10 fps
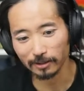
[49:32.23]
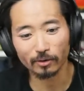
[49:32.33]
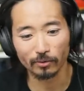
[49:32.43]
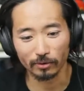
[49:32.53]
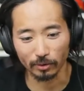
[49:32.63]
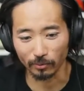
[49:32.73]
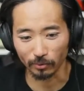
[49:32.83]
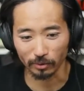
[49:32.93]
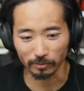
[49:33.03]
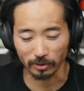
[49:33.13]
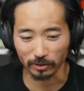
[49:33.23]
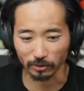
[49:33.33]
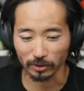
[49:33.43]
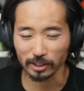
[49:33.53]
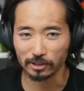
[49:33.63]
the the
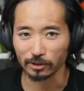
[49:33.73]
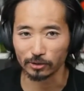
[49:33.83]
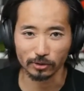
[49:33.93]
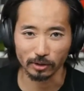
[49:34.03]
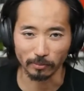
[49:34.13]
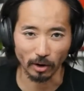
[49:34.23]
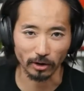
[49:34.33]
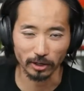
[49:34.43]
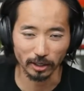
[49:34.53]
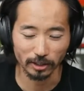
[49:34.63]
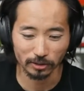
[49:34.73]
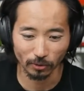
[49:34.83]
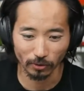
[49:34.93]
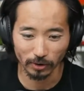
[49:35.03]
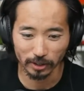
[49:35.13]
rumor, or at least the the marketing
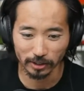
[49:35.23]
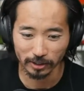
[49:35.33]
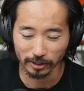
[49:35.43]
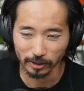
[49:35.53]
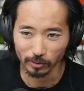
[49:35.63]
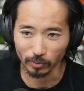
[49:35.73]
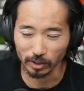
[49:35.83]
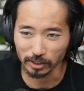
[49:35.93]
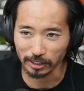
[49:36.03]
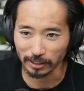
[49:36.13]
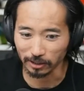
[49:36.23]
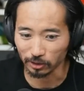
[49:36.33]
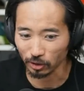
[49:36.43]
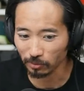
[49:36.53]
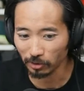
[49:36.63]
story, was that
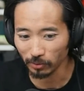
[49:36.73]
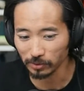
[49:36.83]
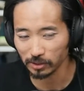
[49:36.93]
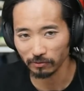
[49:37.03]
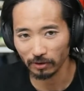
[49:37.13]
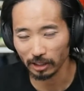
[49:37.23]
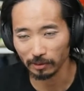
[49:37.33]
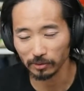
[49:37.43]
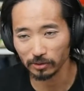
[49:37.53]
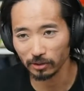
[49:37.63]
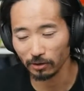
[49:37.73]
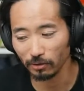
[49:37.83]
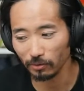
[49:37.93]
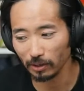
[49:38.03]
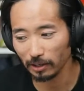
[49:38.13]
the turbo was developed
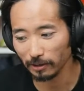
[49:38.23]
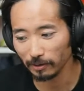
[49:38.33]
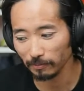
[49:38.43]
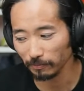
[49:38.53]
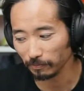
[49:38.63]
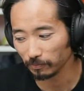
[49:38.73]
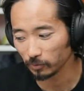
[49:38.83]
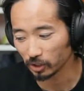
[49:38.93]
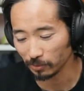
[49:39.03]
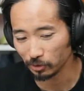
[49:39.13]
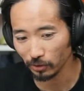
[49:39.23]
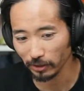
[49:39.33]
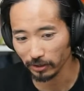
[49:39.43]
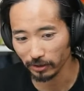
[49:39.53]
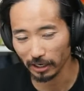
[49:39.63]
so um,
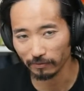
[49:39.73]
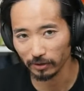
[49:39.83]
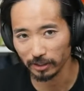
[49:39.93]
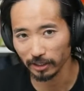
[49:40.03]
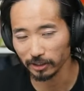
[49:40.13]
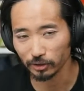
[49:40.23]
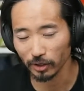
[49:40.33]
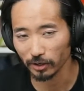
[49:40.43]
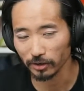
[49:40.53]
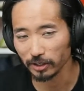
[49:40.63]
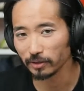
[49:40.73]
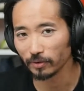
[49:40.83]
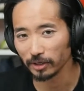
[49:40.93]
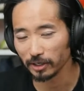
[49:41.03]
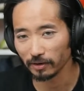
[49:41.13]
Kipchoge could have a daily trainer he could
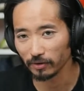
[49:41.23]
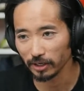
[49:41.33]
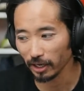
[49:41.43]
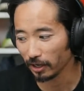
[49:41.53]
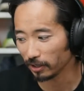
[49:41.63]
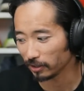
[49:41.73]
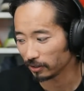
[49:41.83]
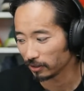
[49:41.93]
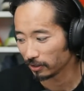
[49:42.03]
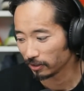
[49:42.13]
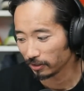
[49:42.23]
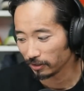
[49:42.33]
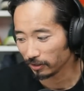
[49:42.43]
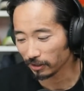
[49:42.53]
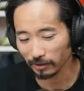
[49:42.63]
run in every day,
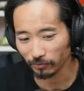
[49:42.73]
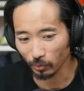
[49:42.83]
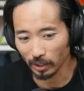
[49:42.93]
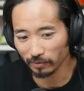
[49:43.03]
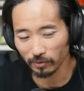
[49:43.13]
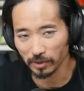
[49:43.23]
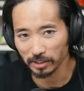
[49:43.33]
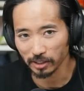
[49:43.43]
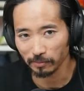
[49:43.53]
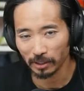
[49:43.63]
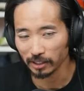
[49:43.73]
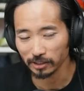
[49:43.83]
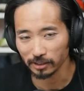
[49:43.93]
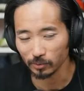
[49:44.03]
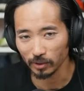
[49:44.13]
and I, for whatever reason, the
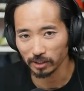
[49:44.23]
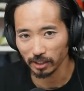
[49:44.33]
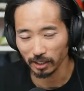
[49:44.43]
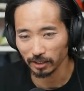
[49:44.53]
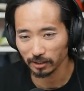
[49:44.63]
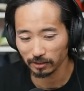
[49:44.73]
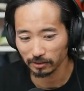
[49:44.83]
Pegasus wasn't it.